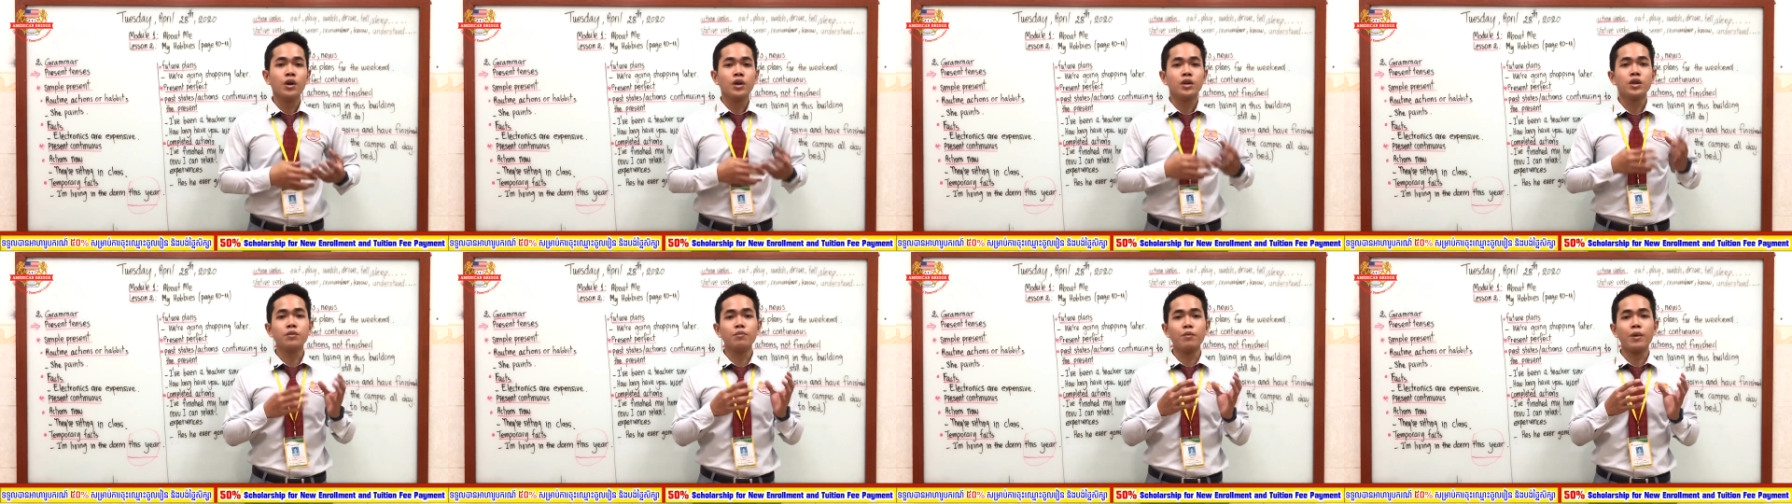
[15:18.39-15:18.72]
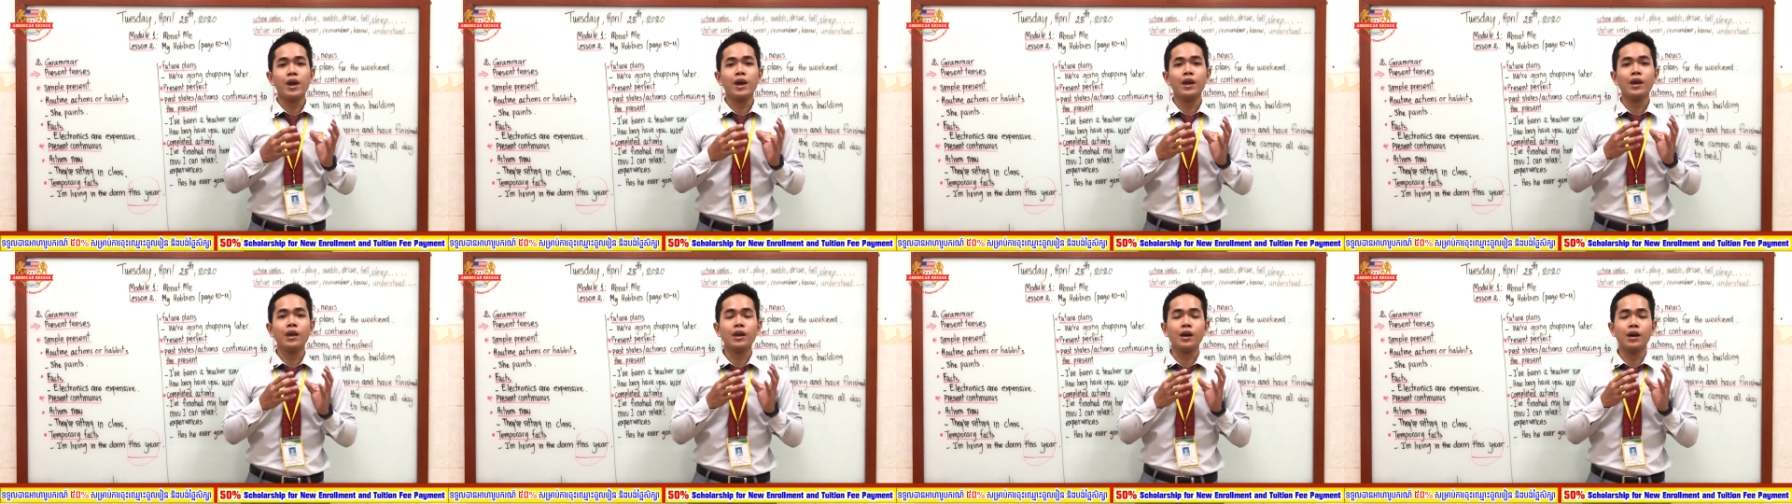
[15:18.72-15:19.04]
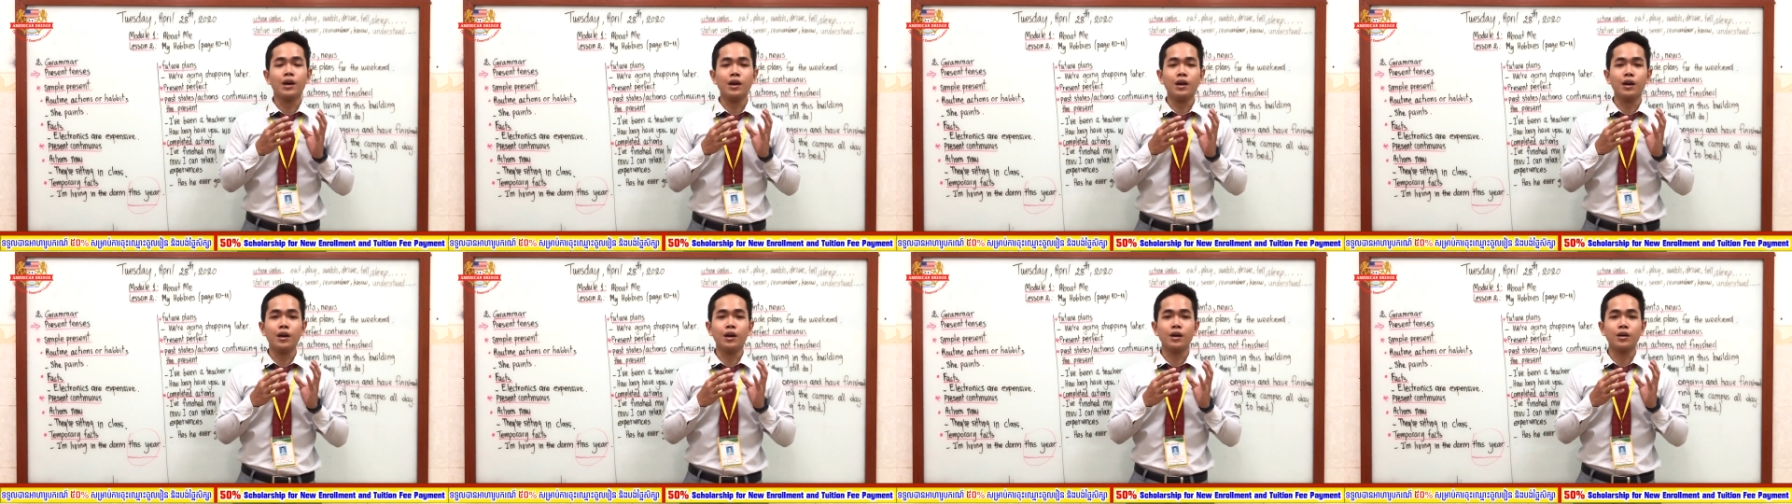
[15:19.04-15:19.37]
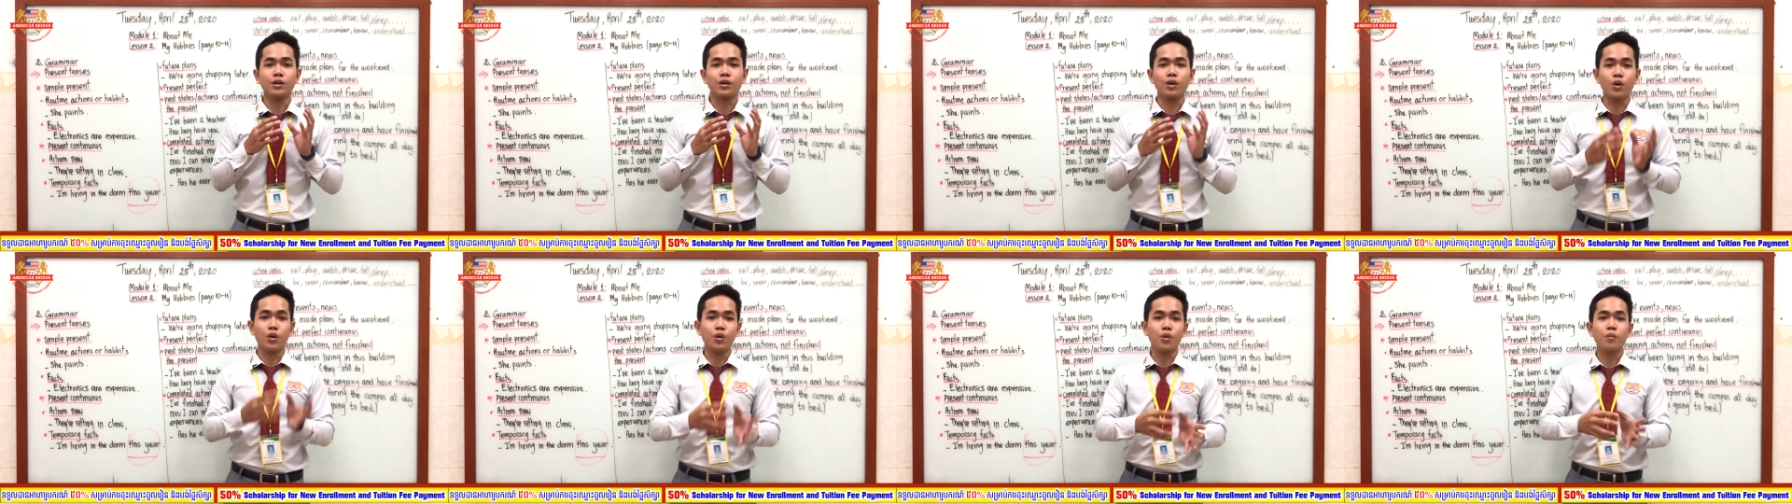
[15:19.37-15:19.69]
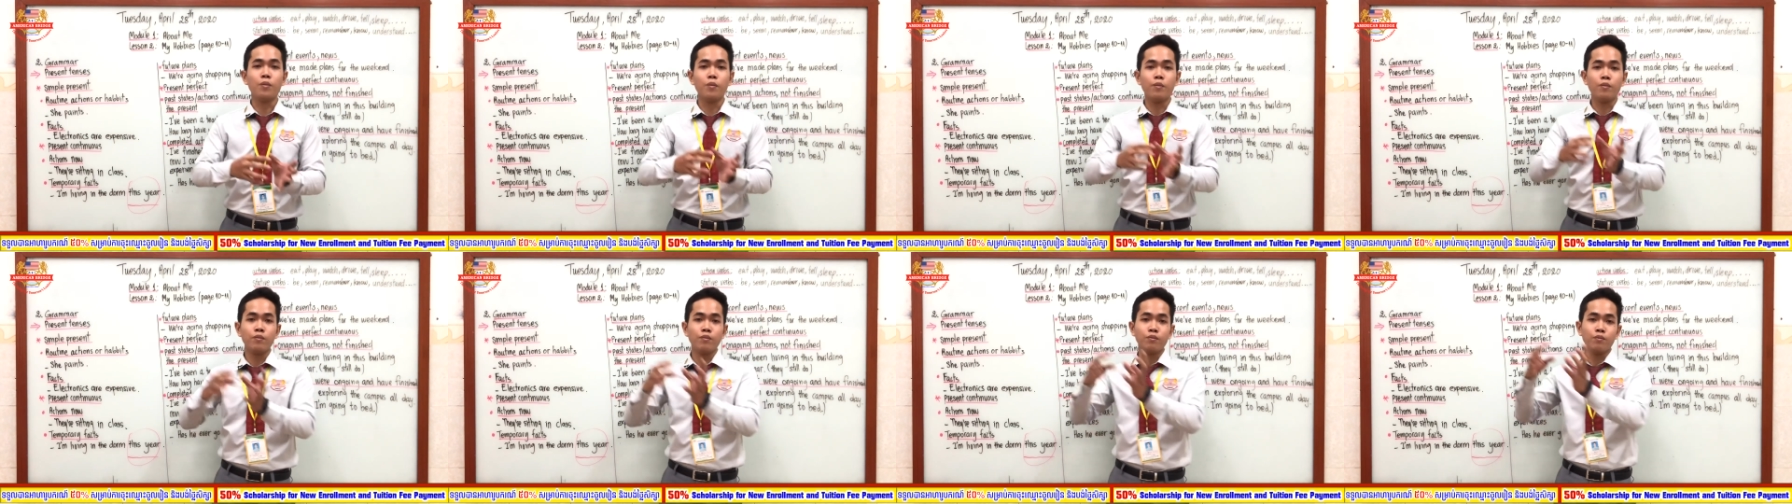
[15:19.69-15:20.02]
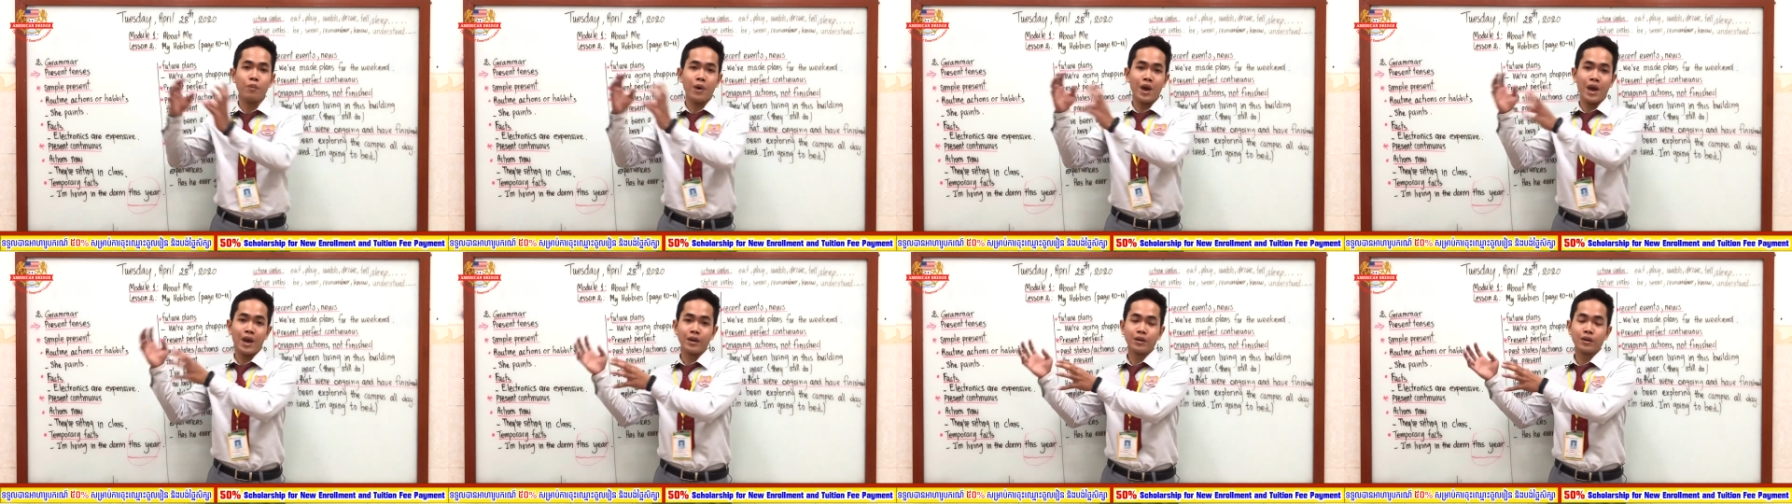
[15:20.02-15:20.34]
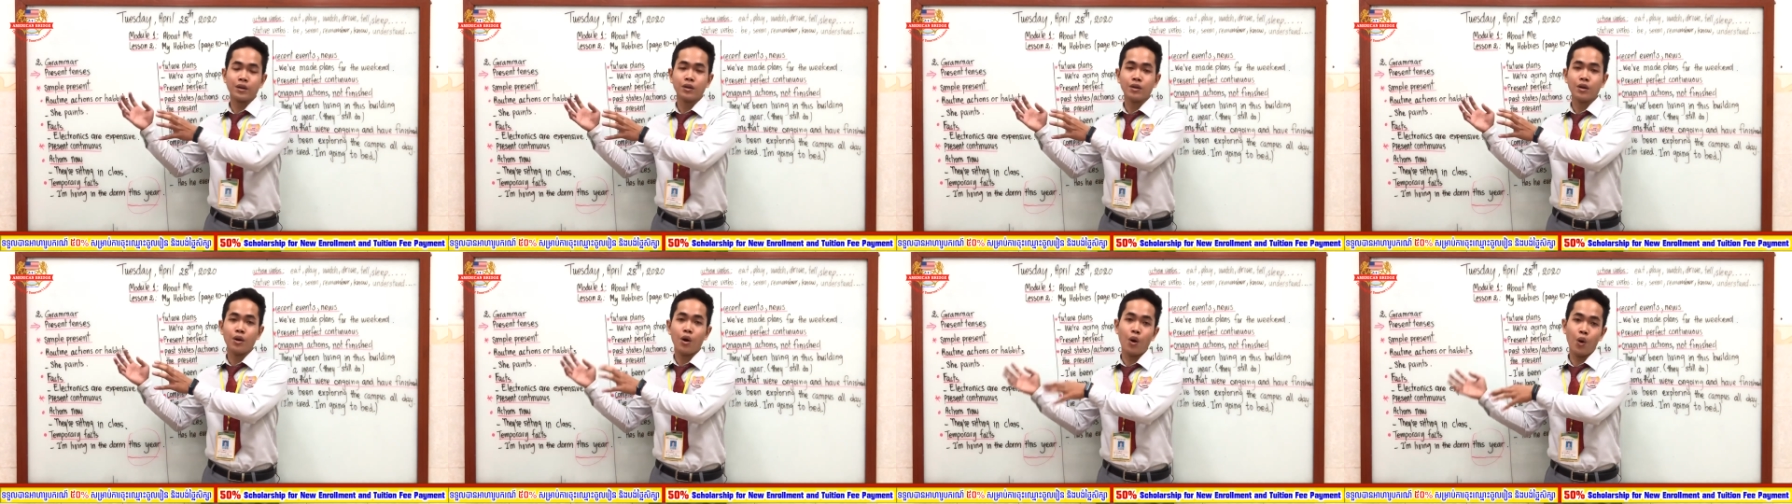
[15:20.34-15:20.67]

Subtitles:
you may go back